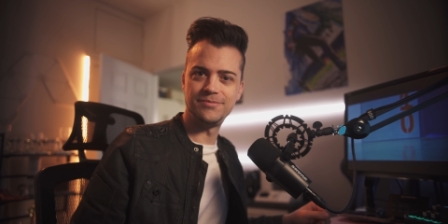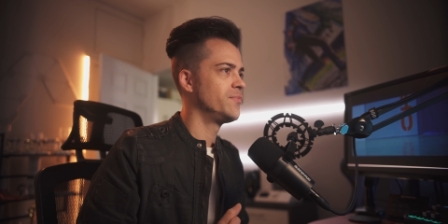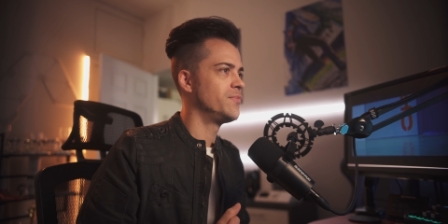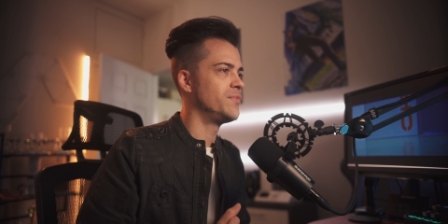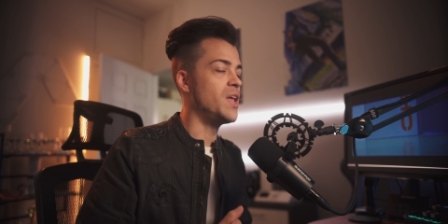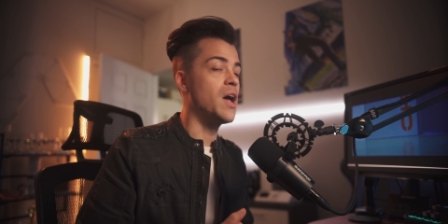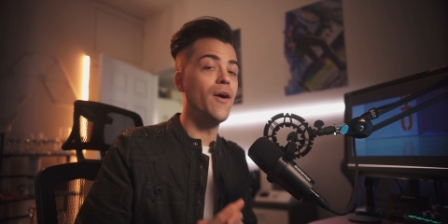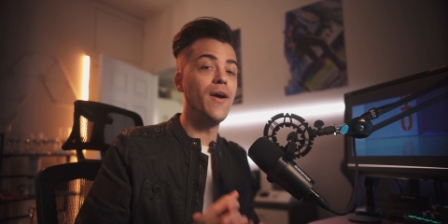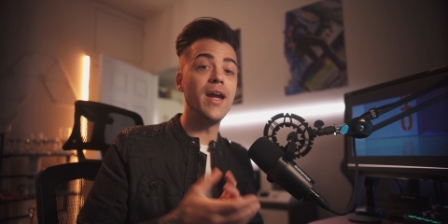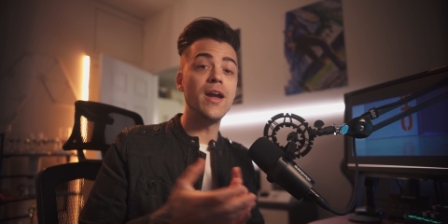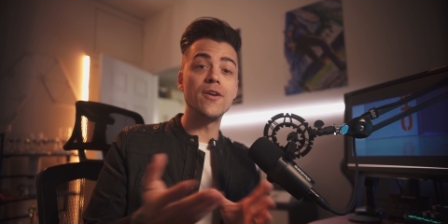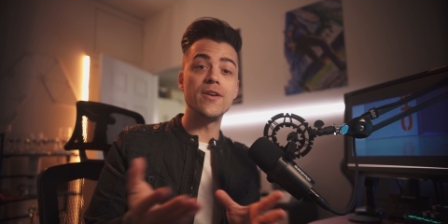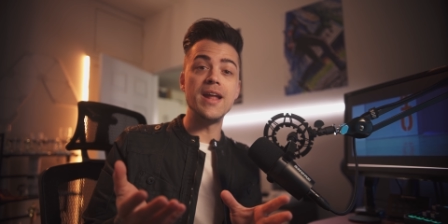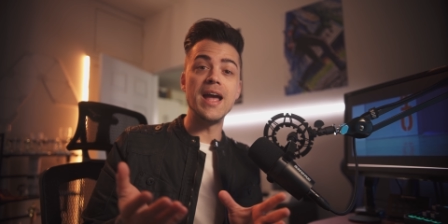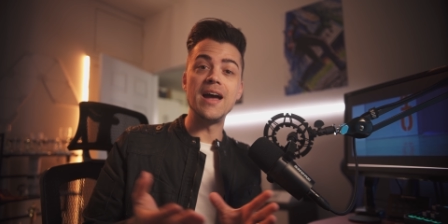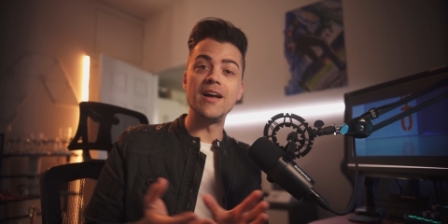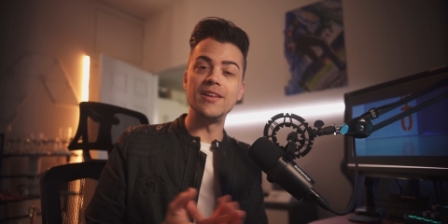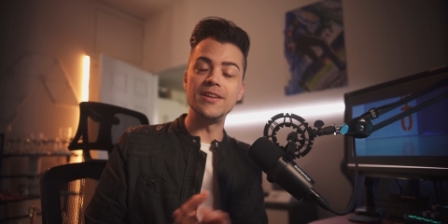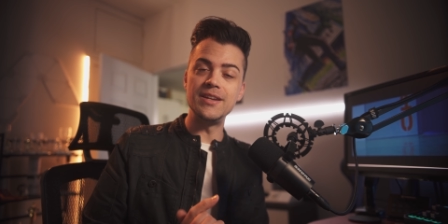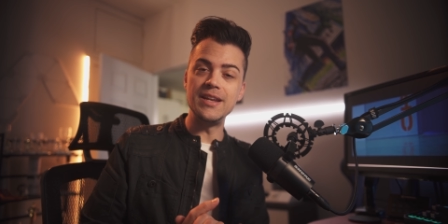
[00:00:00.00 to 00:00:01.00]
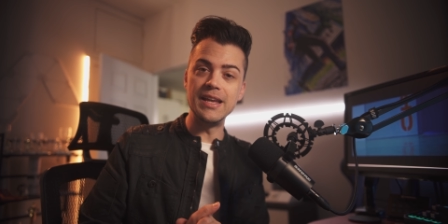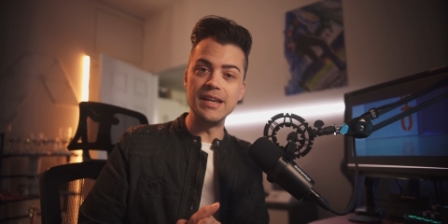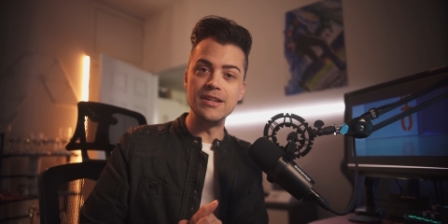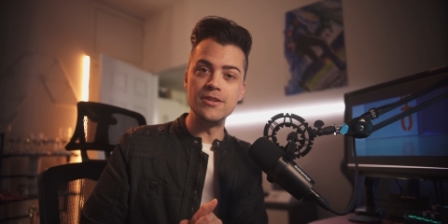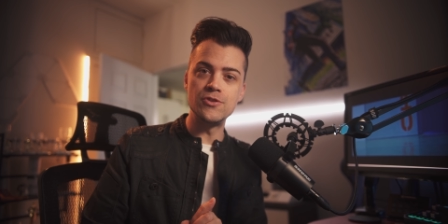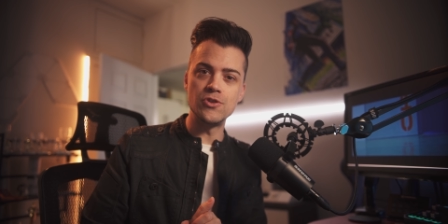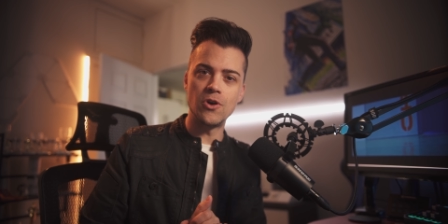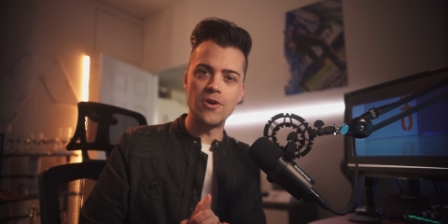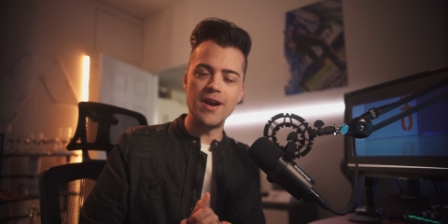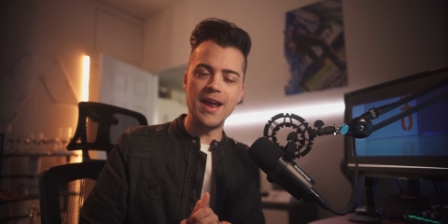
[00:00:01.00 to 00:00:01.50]
Now, Aaron Allen is
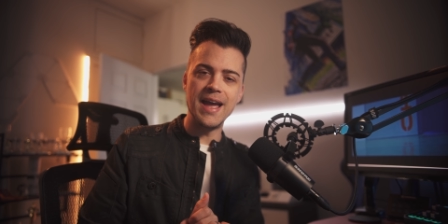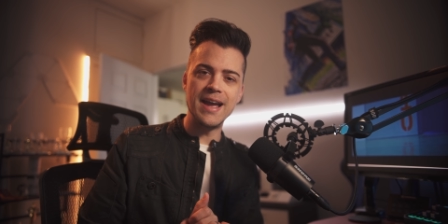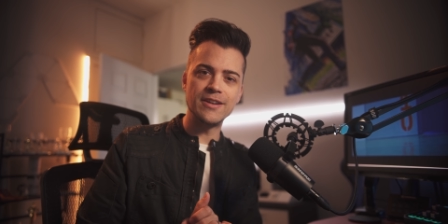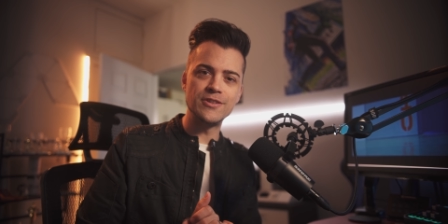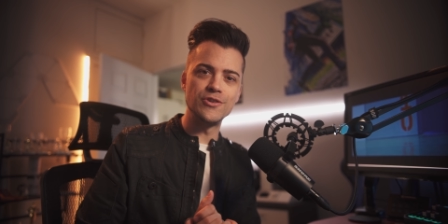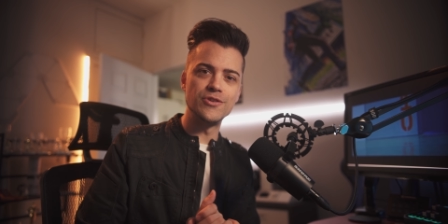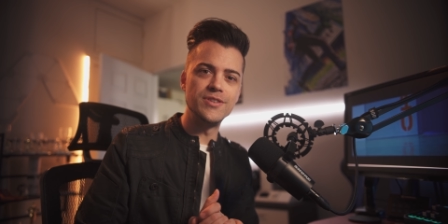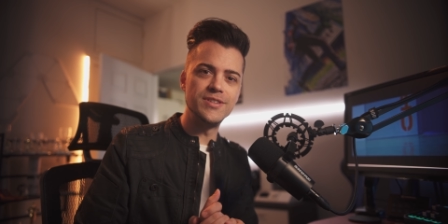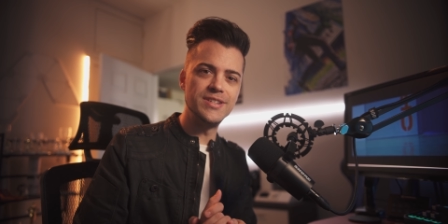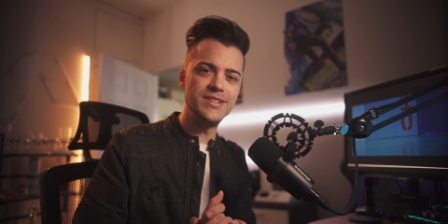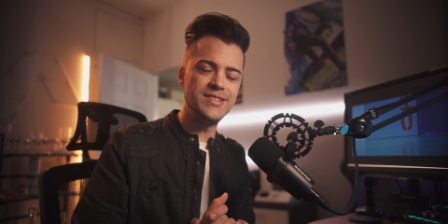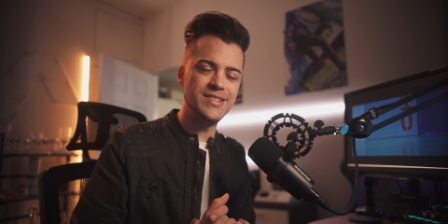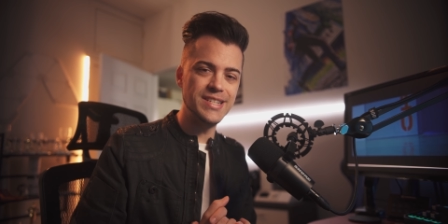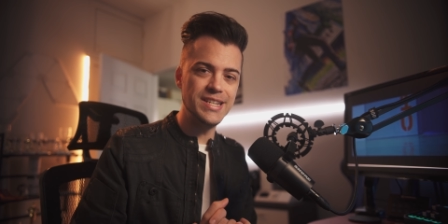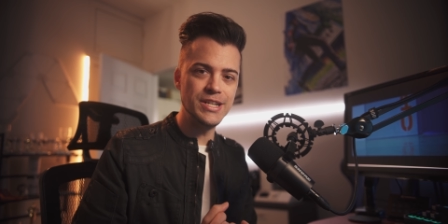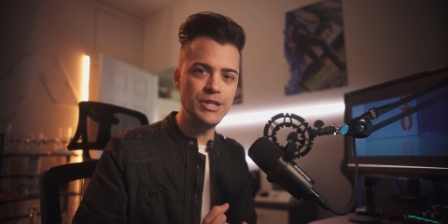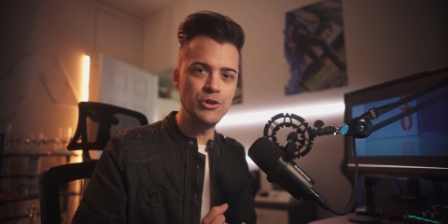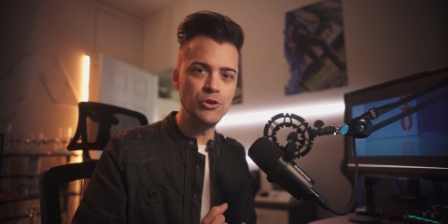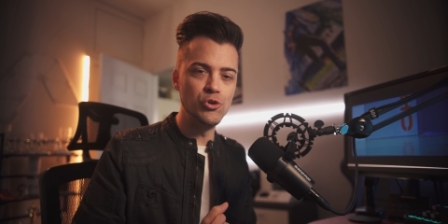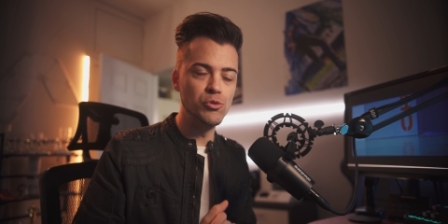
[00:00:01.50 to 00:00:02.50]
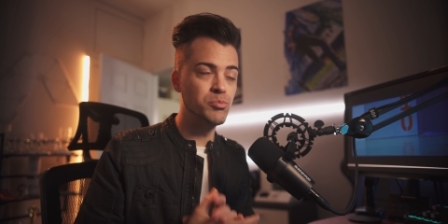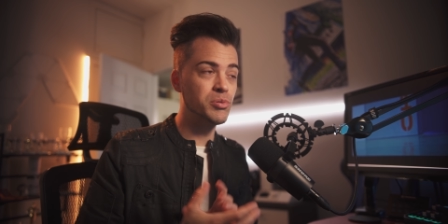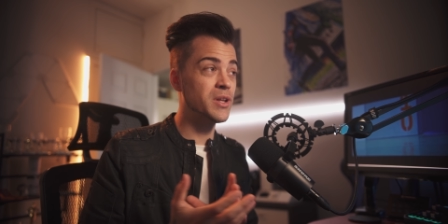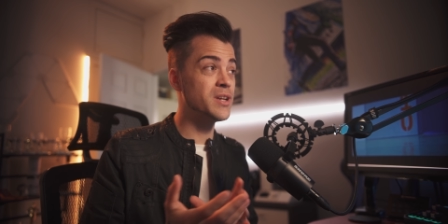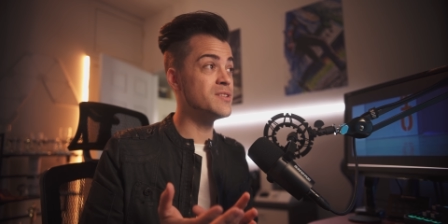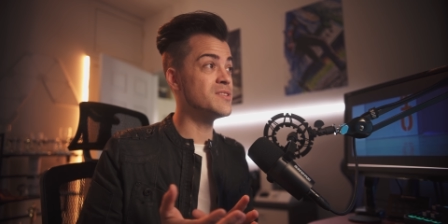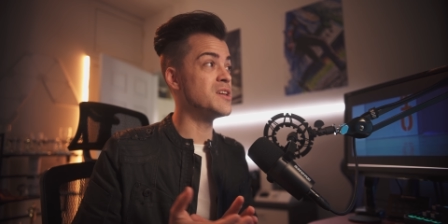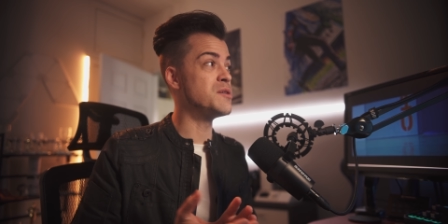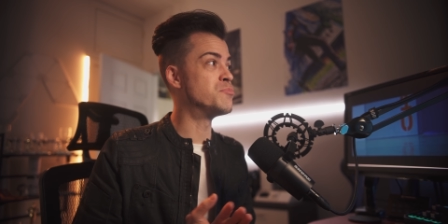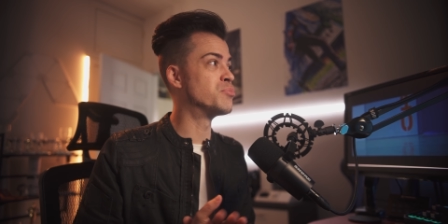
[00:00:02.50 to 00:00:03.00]
our actor in this scene who
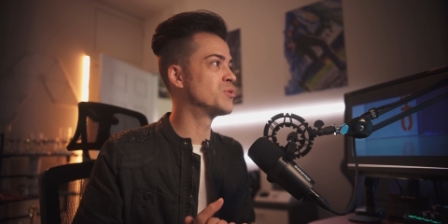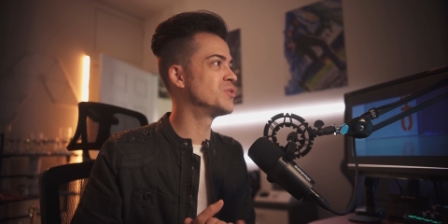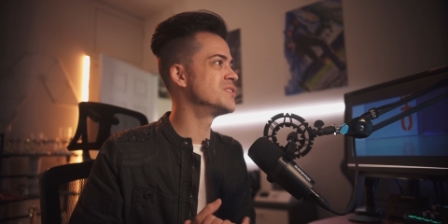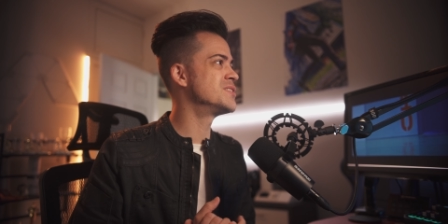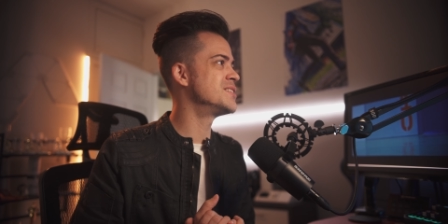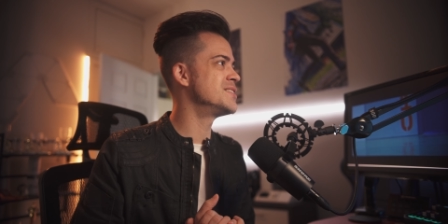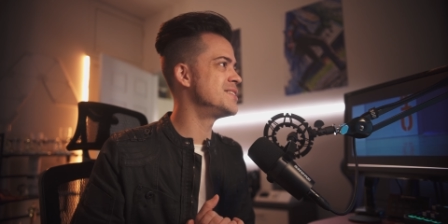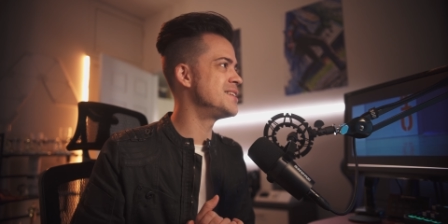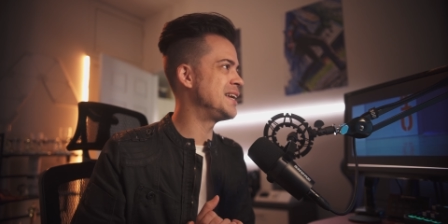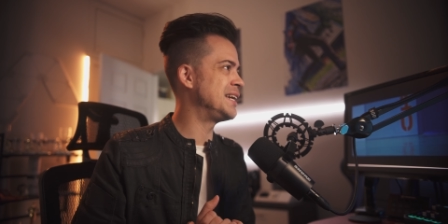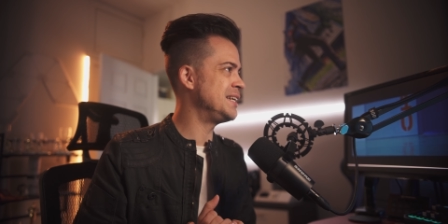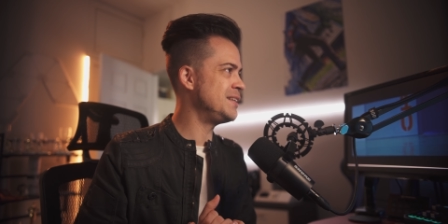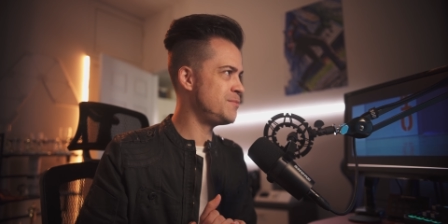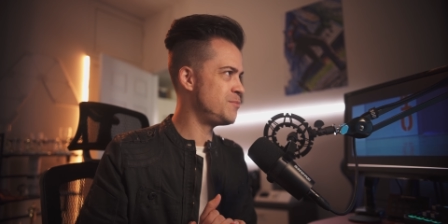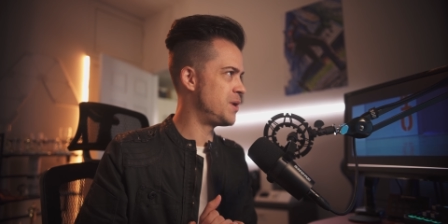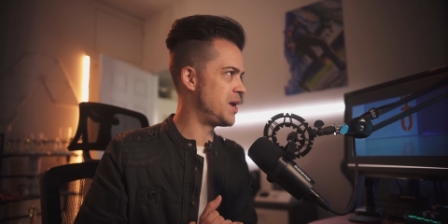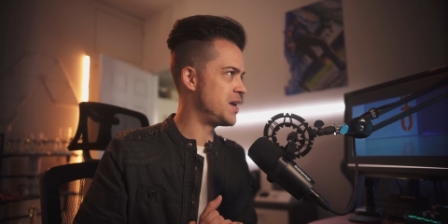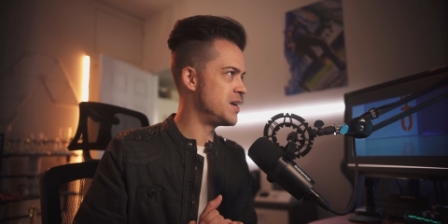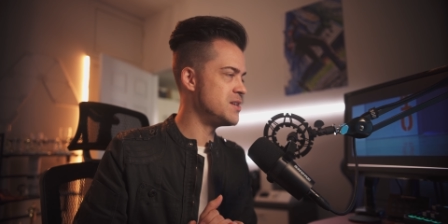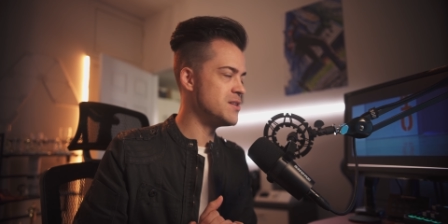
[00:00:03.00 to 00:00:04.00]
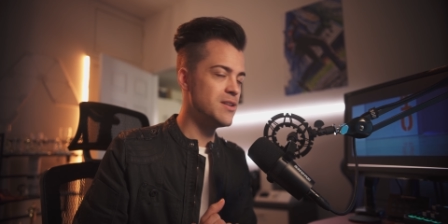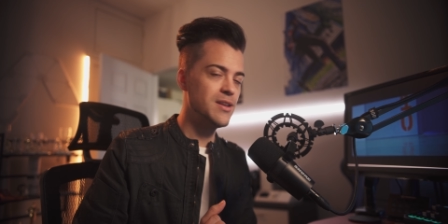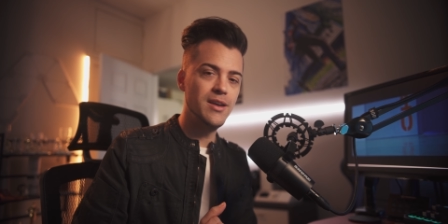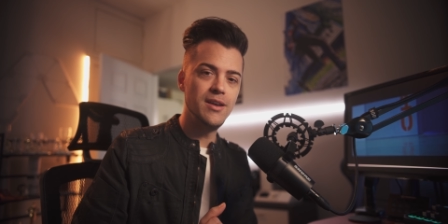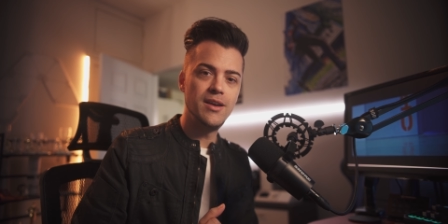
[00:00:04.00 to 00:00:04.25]
plays a prison inmate